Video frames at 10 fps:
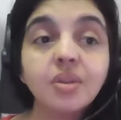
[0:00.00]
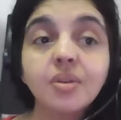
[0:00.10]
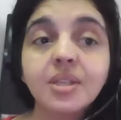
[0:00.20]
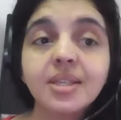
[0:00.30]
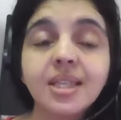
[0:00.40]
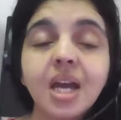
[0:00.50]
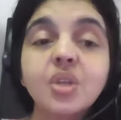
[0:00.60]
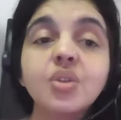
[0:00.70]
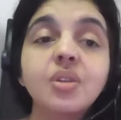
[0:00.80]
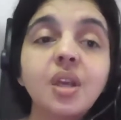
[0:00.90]
ton
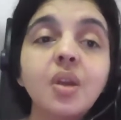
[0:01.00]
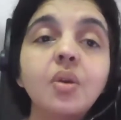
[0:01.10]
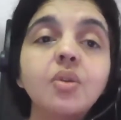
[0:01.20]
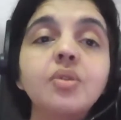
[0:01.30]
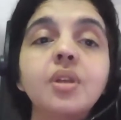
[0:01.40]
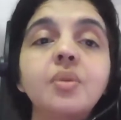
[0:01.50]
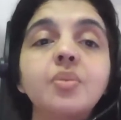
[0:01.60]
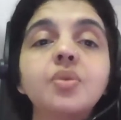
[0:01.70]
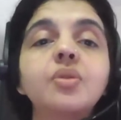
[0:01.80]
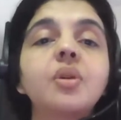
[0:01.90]
stage dès le
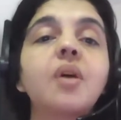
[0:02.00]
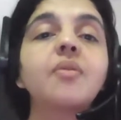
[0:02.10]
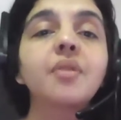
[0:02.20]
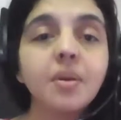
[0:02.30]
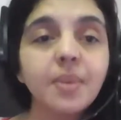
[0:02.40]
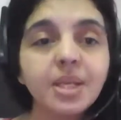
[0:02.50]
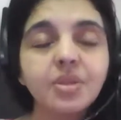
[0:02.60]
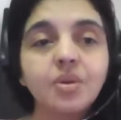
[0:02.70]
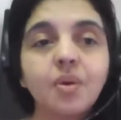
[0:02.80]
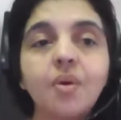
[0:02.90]
début de la
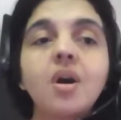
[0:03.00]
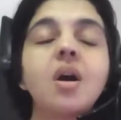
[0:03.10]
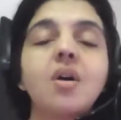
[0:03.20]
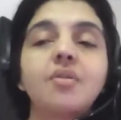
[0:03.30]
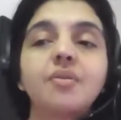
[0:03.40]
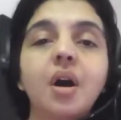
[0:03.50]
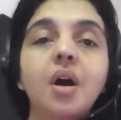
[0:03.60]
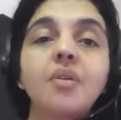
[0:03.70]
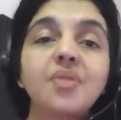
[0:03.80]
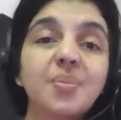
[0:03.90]
formation,
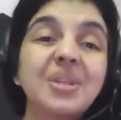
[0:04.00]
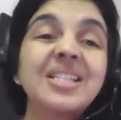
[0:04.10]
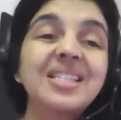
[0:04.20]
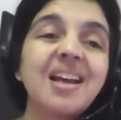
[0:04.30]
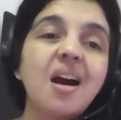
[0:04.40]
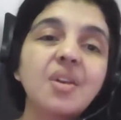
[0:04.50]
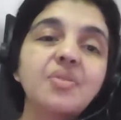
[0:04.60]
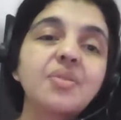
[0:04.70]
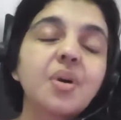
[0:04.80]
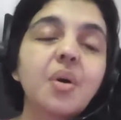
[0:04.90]
from the
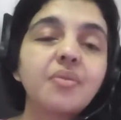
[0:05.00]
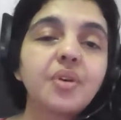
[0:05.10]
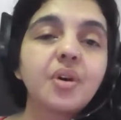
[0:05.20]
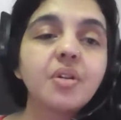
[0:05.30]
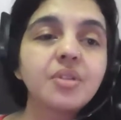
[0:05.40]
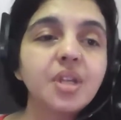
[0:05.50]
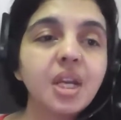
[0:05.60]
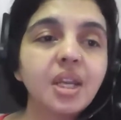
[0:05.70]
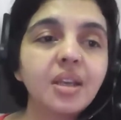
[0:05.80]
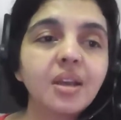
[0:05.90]
start of your
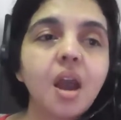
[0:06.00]
training.